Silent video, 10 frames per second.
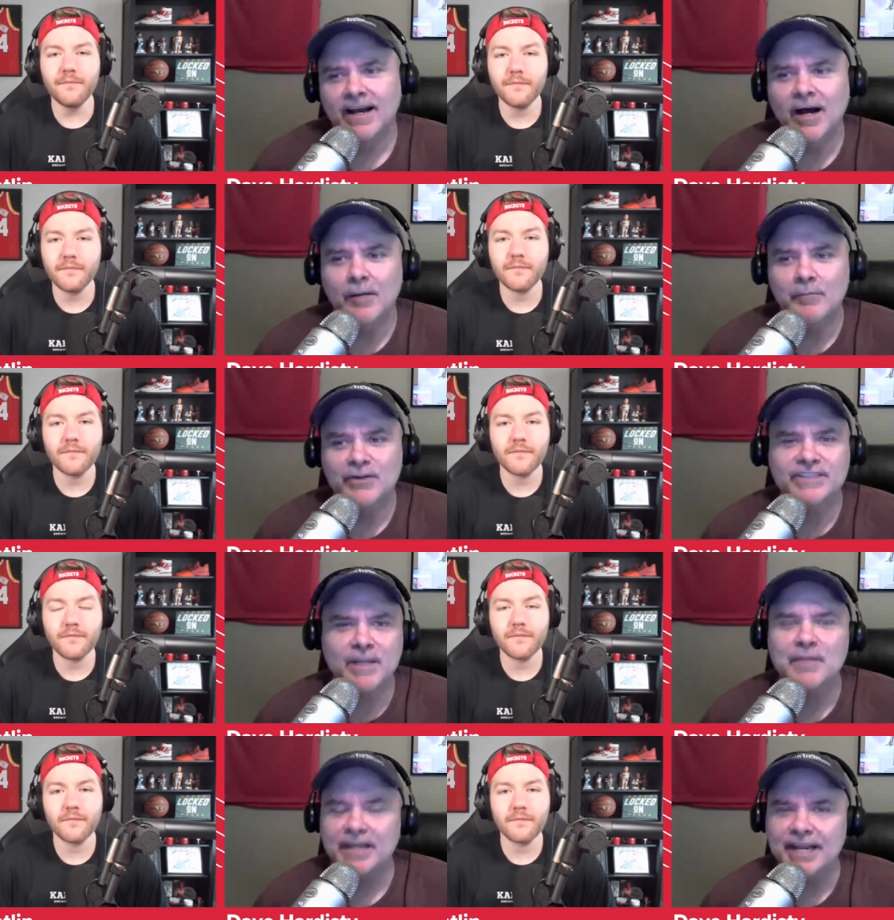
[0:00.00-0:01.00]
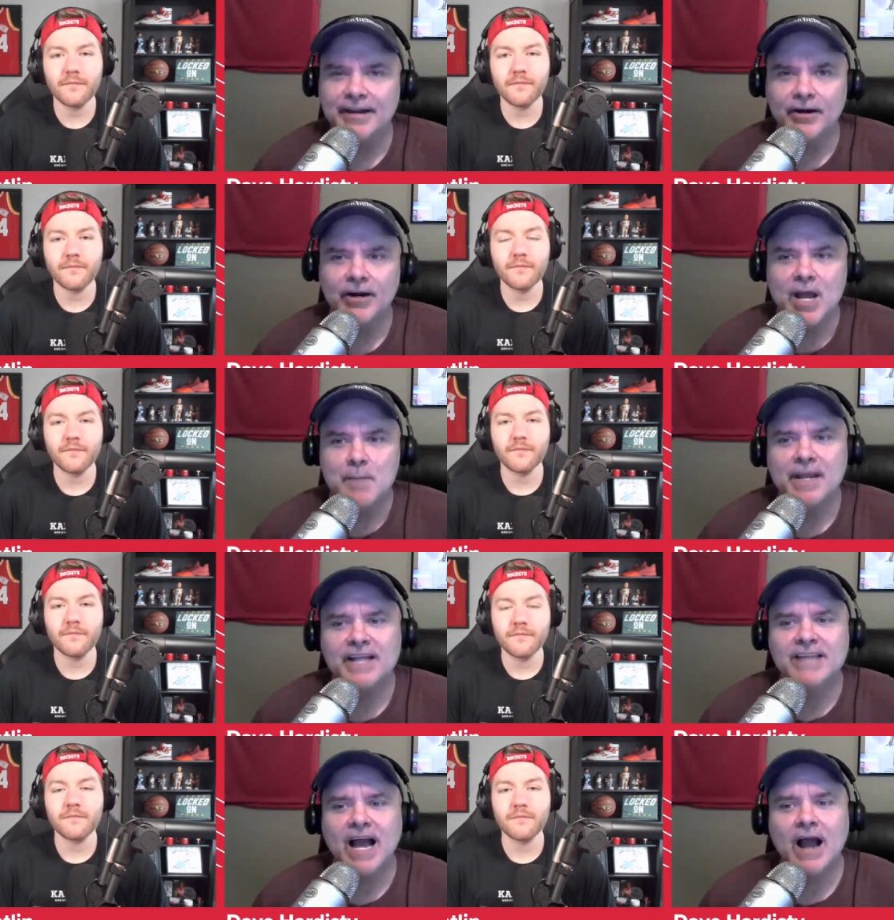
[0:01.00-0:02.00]
Speaker 1: um, there's something here
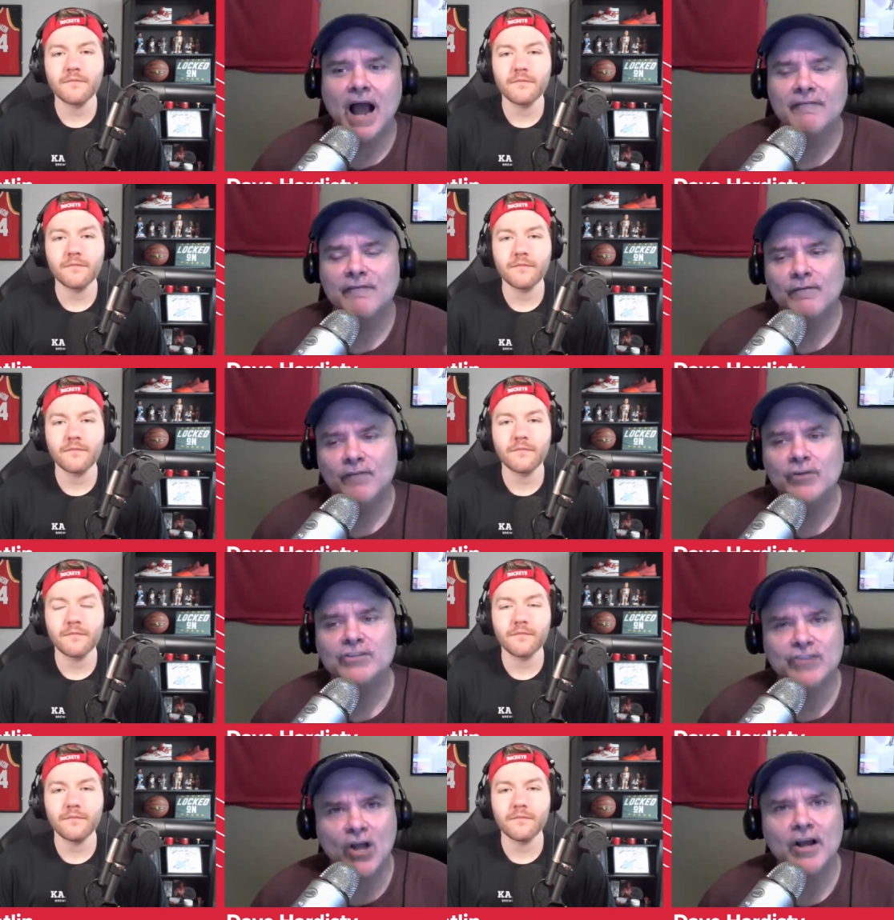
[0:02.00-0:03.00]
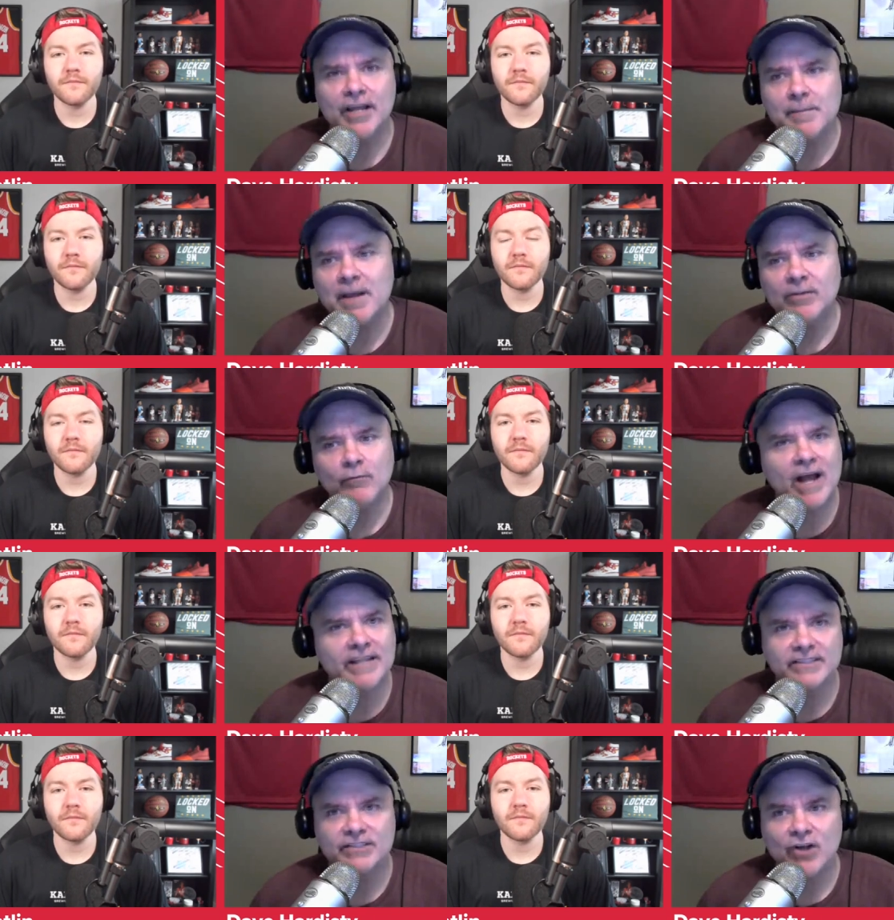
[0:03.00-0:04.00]
because I, I first saw him at the
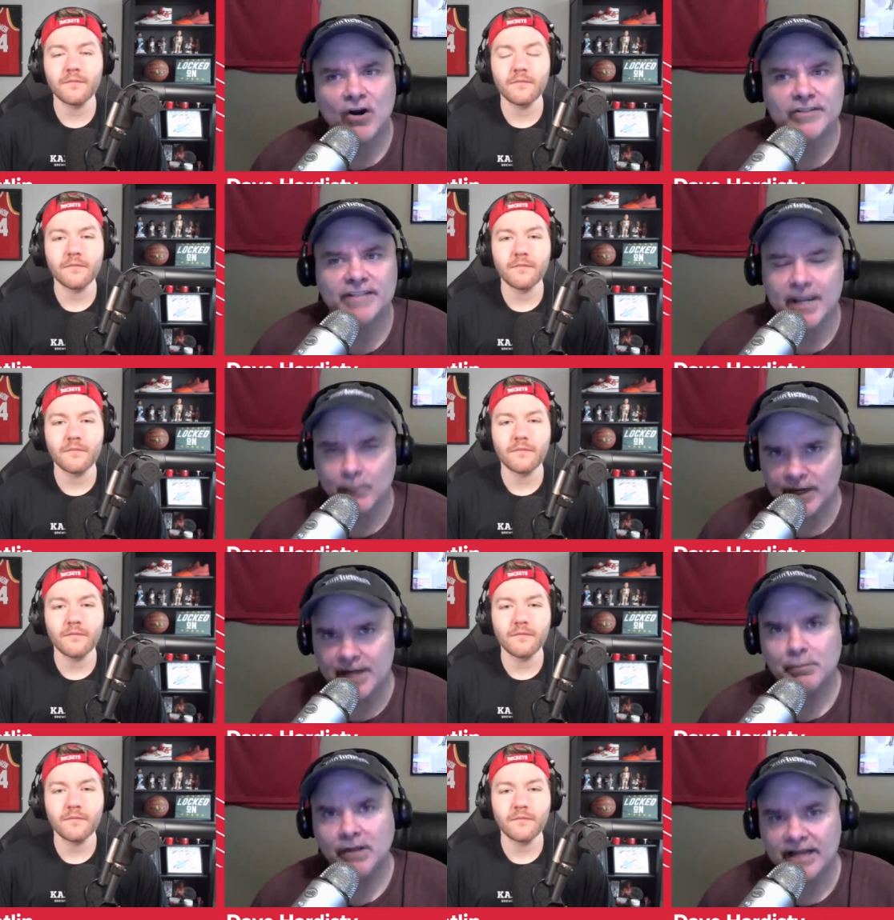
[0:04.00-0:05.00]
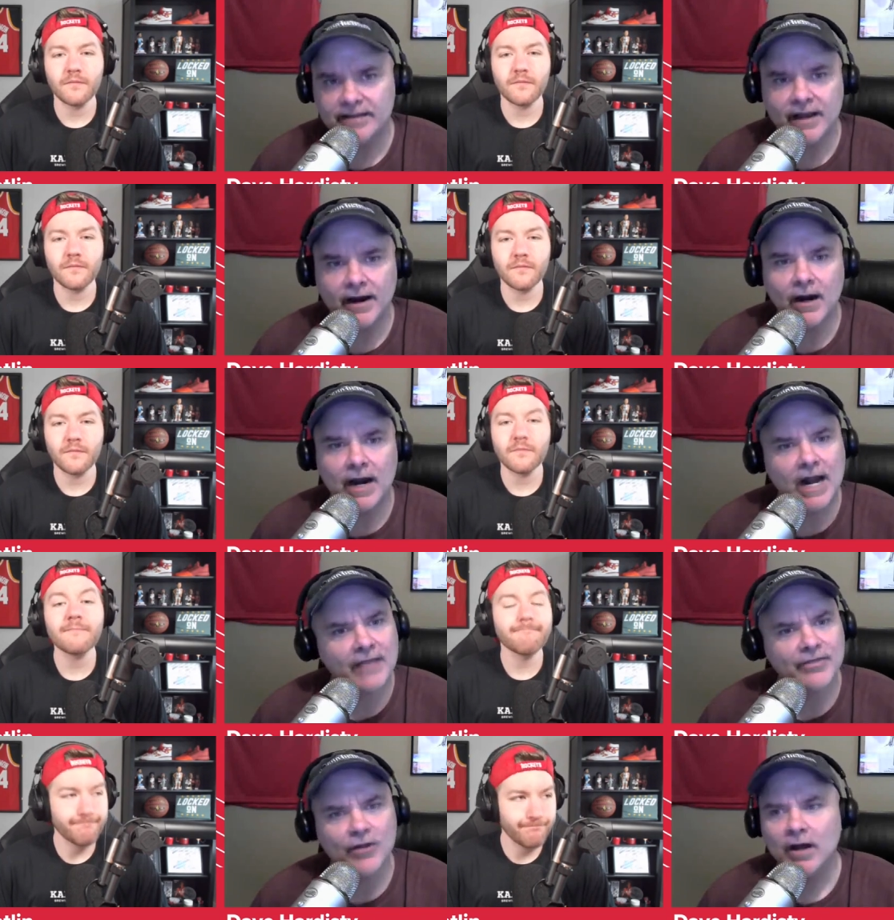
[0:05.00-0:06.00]
Rising Stars game when he played there, and
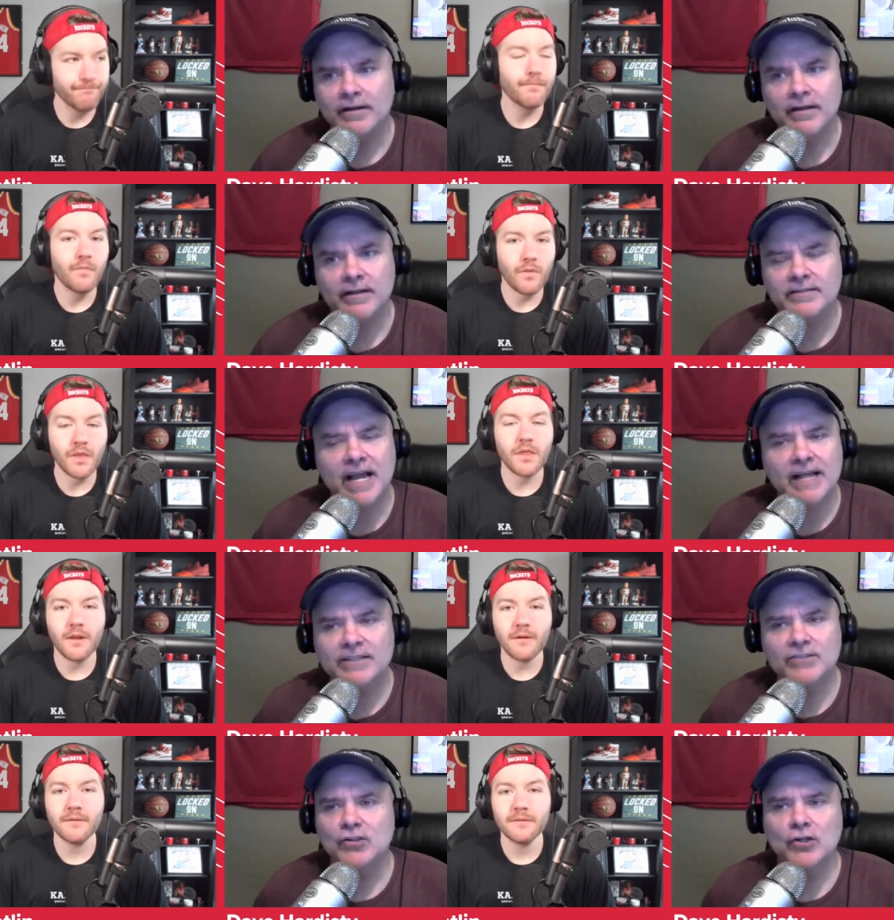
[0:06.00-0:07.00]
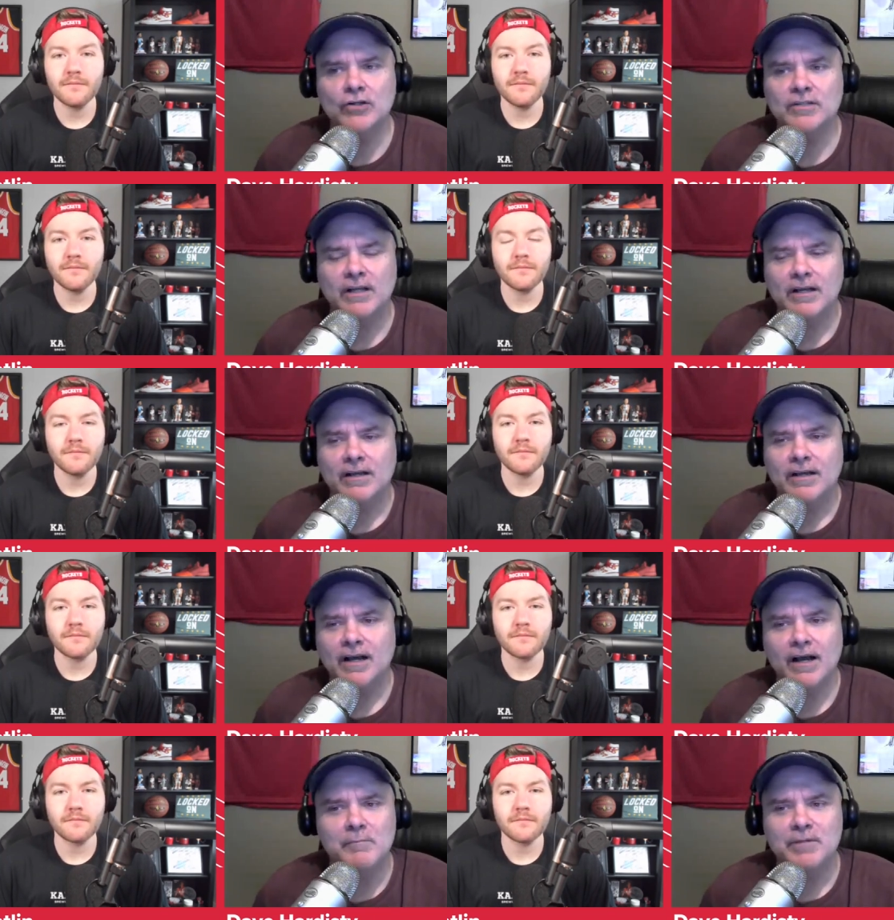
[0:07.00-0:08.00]
I thought this guy just looked
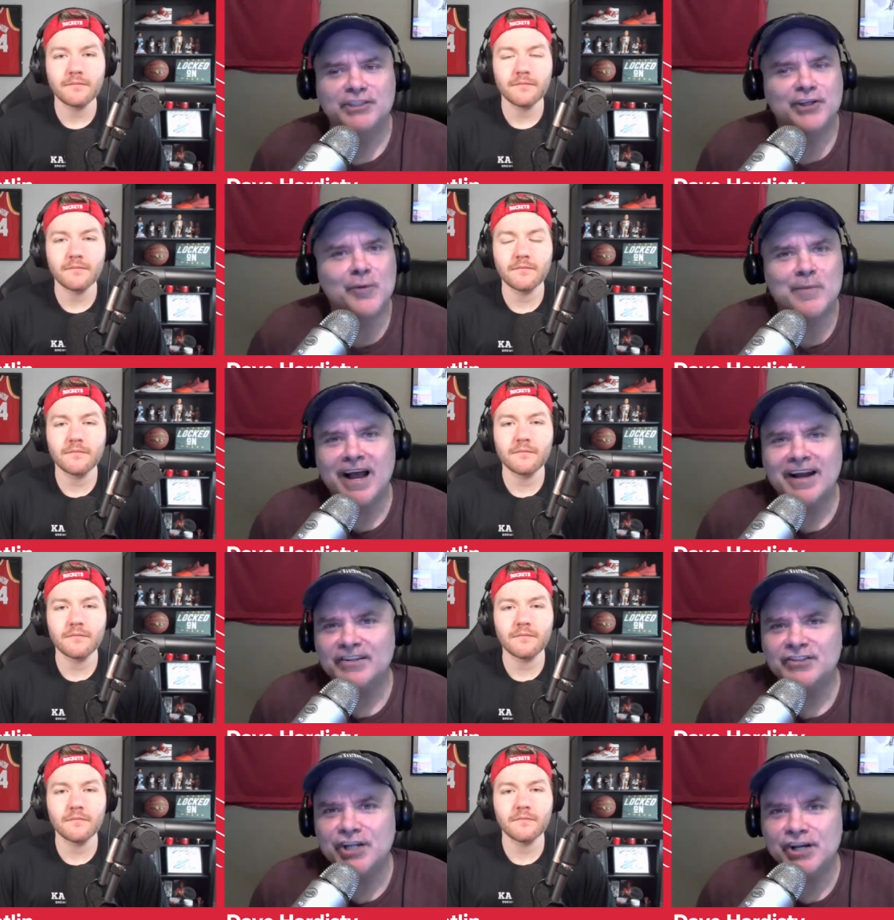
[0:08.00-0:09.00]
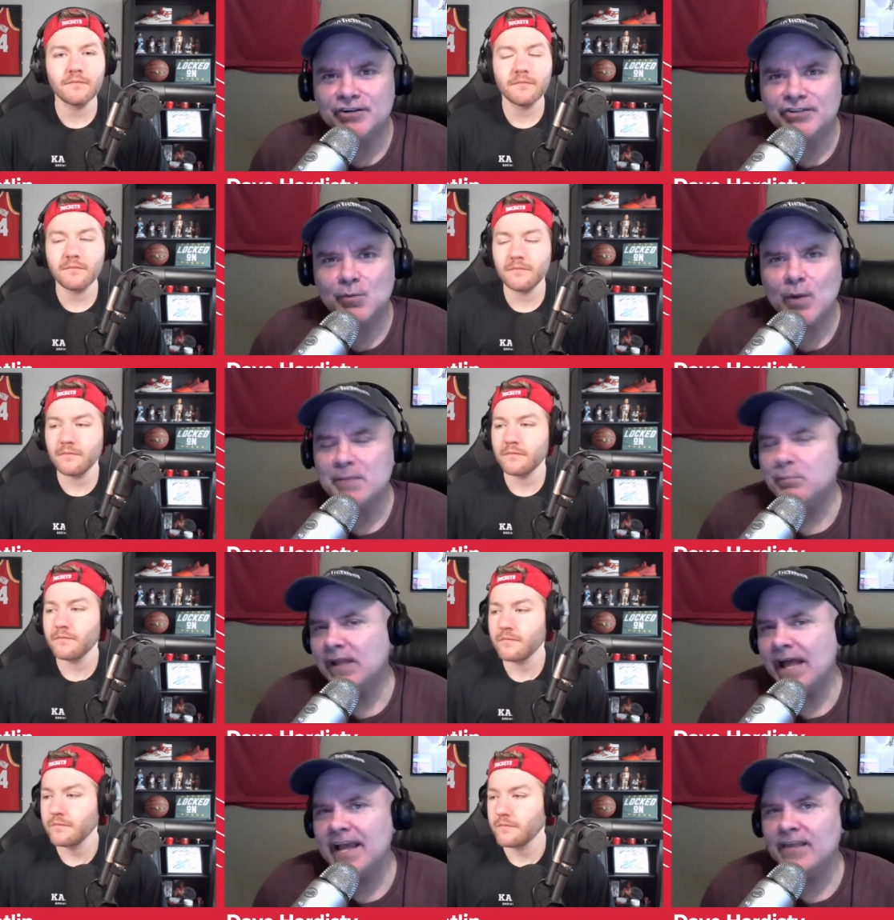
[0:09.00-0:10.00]
uh, mature beyond his years. The way he
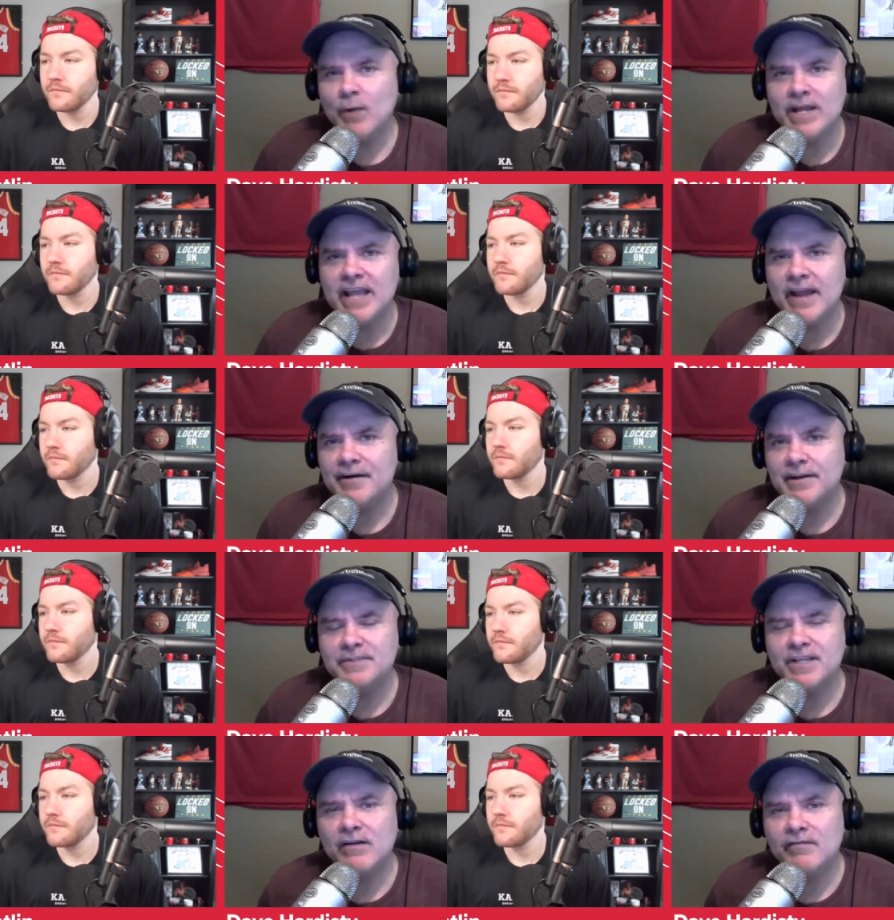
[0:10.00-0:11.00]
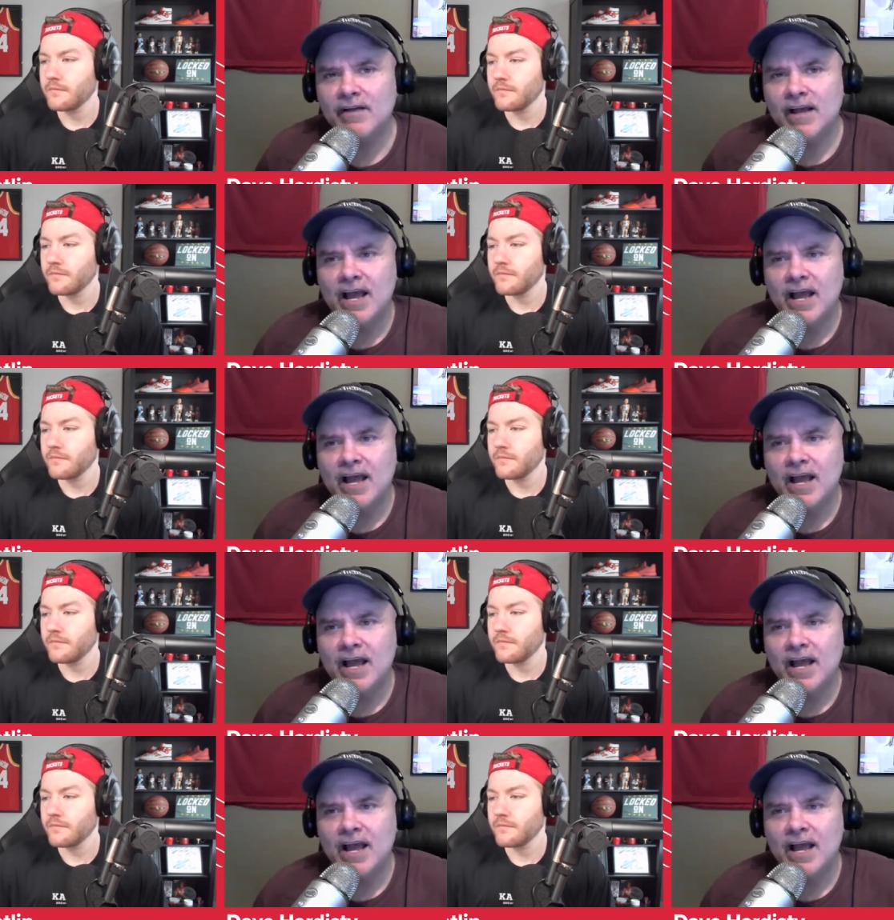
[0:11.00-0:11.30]
played, the way he carried himself,